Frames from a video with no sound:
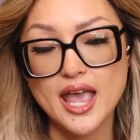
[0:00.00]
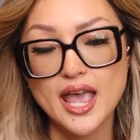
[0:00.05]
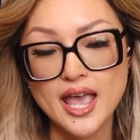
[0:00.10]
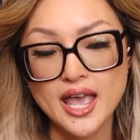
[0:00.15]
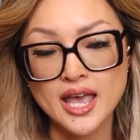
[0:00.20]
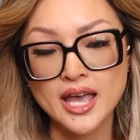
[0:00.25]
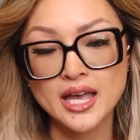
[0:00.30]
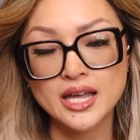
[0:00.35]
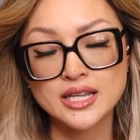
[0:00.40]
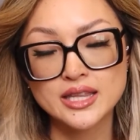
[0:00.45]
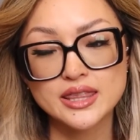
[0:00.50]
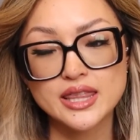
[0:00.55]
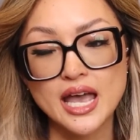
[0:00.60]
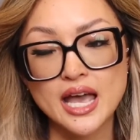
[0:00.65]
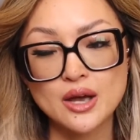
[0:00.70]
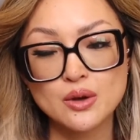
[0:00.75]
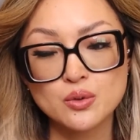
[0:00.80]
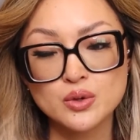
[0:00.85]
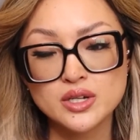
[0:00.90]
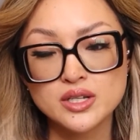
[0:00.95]
And
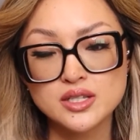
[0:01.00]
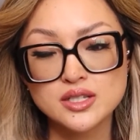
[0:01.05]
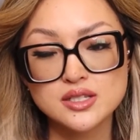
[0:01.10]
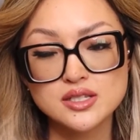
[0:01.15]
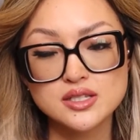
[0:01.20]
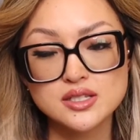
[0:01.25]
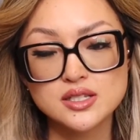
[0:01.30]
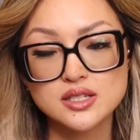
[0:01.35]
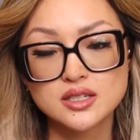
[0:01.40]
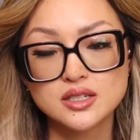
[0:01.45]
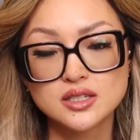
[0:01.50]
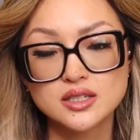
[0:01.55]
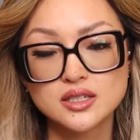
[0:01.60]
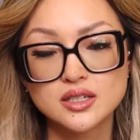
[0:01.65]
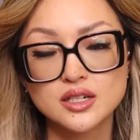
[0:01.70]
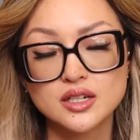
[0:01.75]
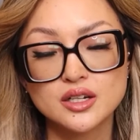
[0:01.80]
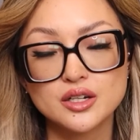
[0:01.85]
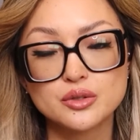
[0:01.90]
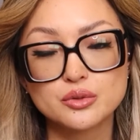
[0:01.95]
that was
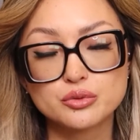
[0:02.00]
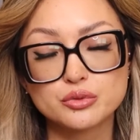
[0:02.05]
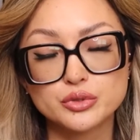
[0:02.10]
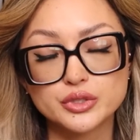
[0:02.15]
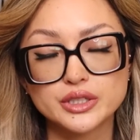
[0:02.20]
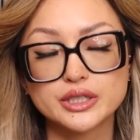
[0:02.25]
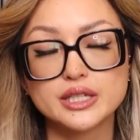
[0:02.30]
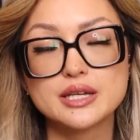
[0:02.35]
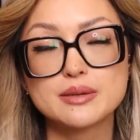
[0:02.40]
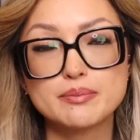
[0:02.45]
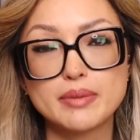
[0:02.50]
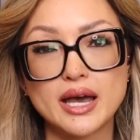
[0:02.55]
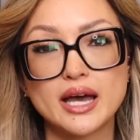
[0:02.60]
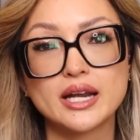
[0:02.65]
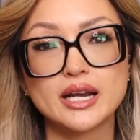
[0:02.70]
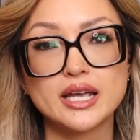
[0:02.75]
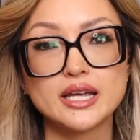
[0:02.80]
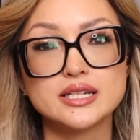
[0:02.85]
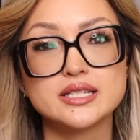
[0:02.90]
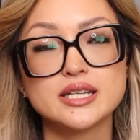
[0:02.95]
a really
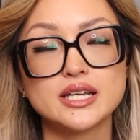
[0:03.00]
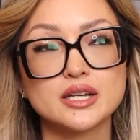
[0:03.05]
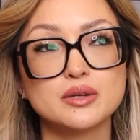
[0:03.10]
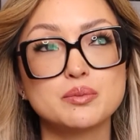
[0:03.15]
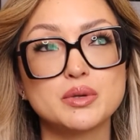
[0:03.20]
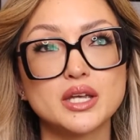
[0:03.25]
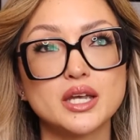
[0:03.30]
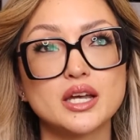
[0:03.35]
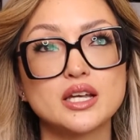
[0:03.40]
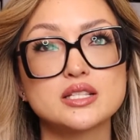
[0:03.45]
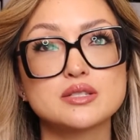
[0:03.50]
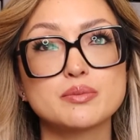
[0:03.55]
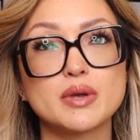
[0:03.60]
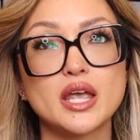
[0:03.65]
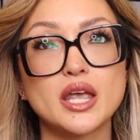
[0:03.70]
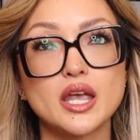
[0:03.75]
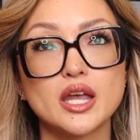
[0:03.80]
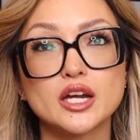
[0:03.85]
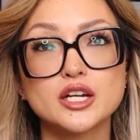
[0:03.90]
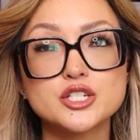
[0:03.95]
bad idea because my
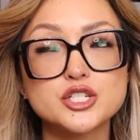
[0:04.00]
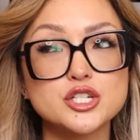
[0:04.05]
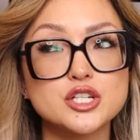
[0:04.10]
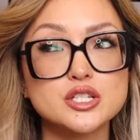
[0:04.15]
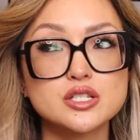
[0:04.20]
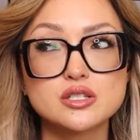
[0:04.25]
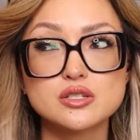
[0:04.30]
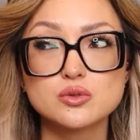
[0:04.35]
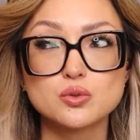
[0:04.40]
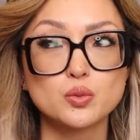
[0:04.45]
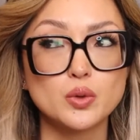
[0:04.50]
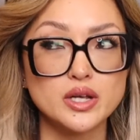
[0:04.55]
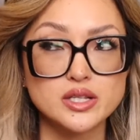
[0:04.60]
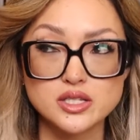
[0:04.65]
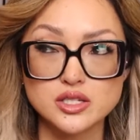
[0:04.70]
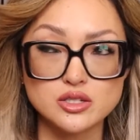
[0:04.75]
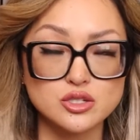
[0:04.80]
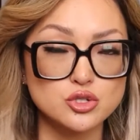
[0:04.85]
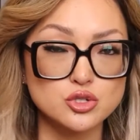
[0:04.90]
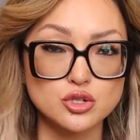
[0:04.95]
hair just
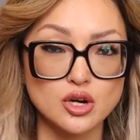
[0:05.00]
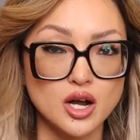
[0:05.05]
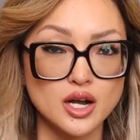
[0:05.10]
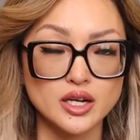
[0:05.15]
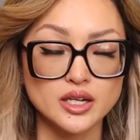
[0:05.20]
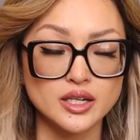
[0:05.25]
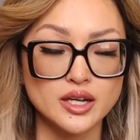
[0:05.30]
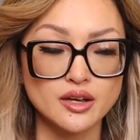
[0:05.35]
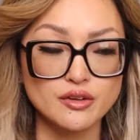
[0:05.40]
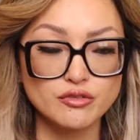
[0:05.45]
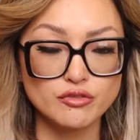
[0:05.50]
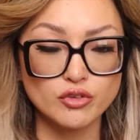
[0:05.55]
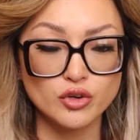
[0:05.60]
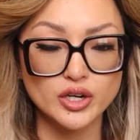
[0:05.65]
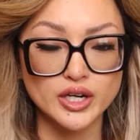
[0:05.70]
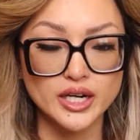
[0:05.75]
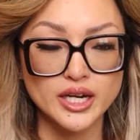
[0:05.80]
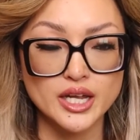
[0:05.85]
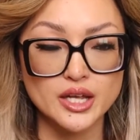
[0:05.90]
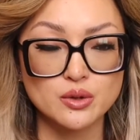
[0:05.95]
wasn't strong enough
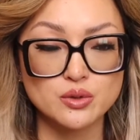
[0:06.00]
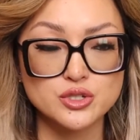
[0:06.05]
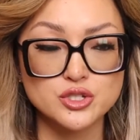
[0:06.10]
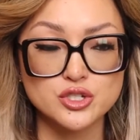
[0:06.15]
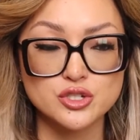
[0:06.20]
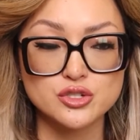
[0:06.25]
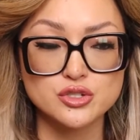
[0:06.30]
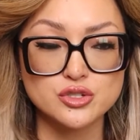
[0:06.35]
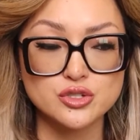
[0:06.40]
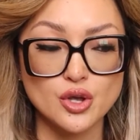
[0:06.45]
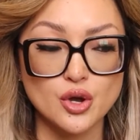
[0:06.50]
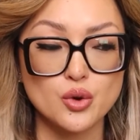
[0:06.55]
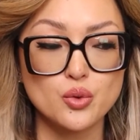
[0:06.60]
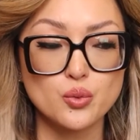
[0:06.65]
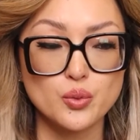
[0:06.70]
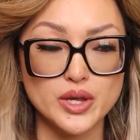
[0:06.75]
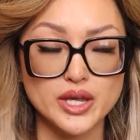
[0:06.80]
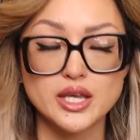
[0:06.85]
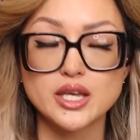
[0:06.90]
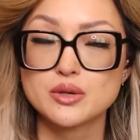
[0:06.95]
for it. It was just so
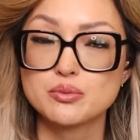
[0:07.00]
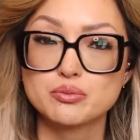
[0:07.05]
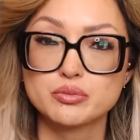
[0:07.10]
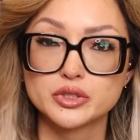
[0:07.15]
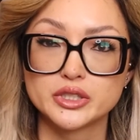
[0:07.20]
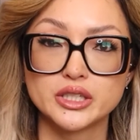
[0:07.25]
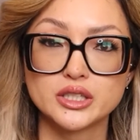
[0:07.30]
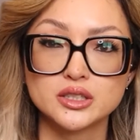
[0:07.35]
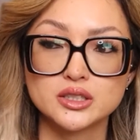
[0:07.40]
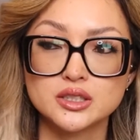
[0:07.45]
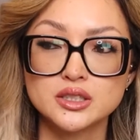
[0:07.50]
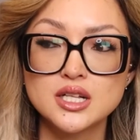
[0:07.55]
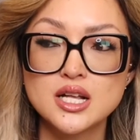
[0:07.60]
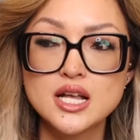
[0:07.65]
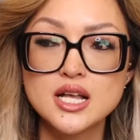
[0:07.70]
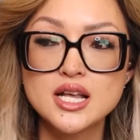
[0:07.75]
weak and brittle